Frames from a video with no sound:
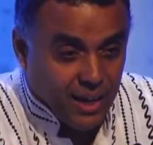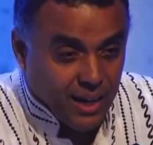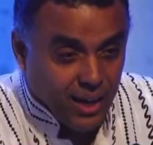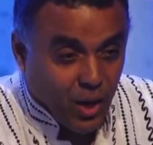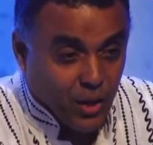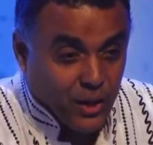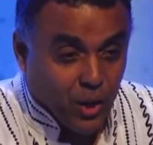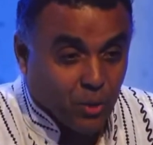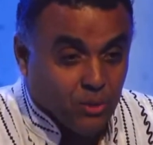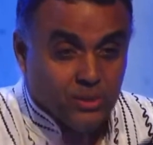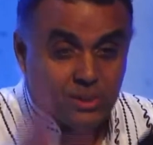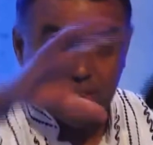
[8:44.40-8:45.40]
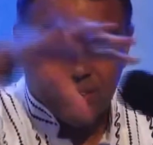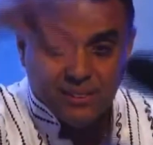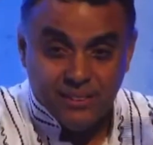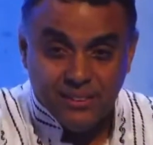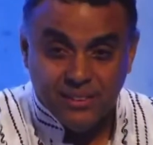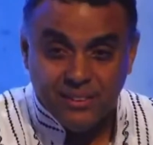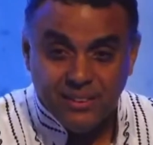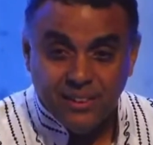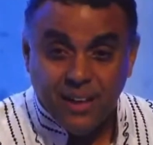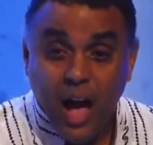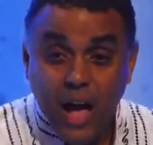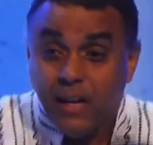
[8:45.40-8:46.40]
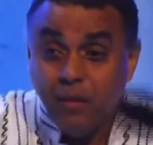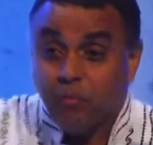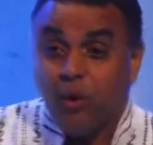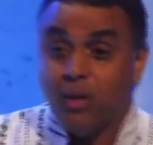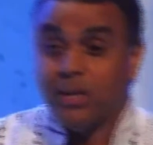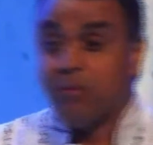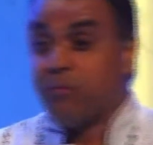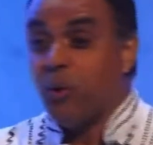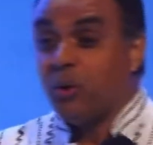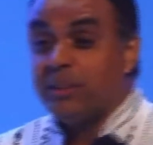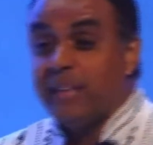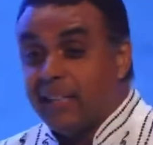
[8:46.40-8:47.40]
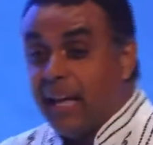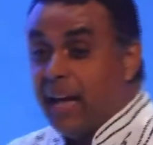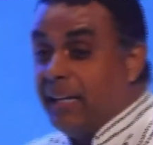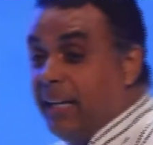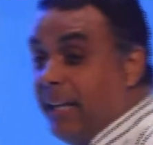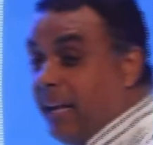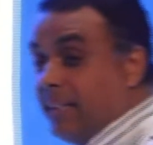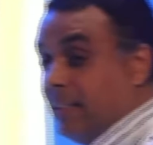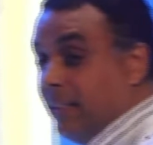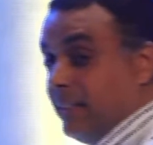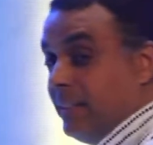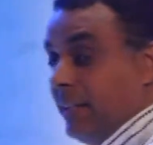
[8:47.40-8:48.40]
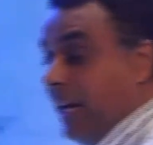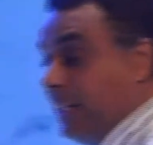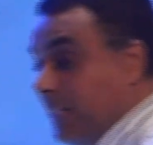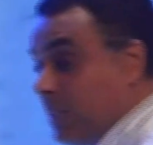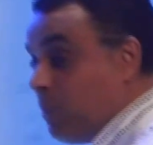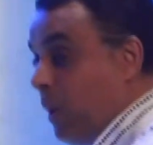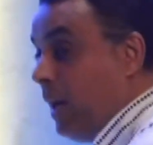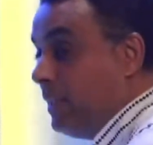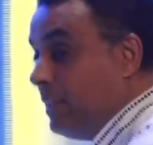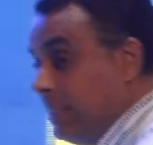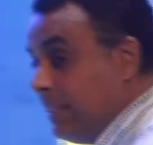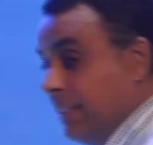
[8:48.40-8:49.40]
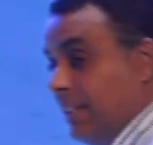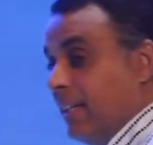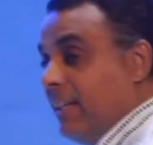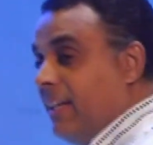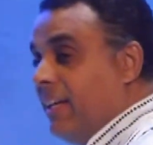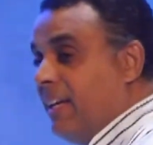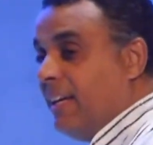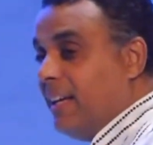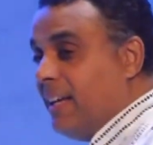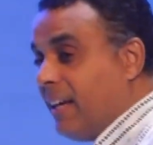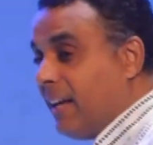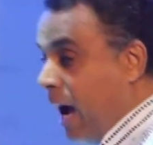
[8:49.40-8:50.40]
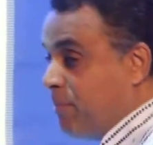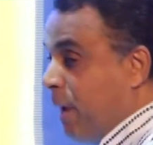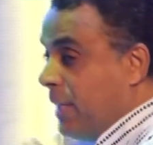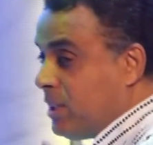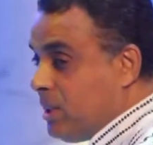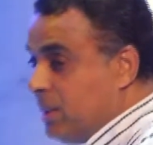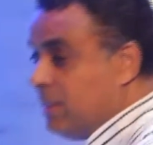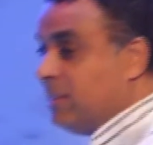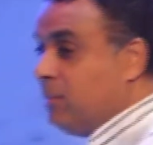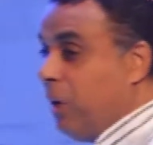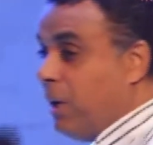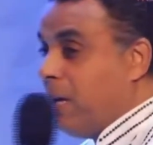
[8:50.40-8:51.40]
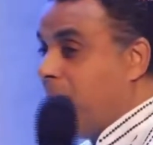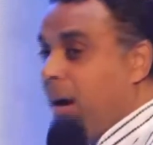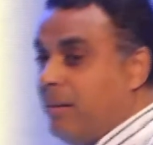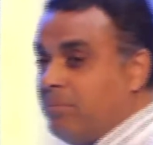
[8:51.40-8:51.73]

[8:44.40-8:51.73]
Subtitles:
onions, and all the fruits that are needed in this world. Cabbage, whatever.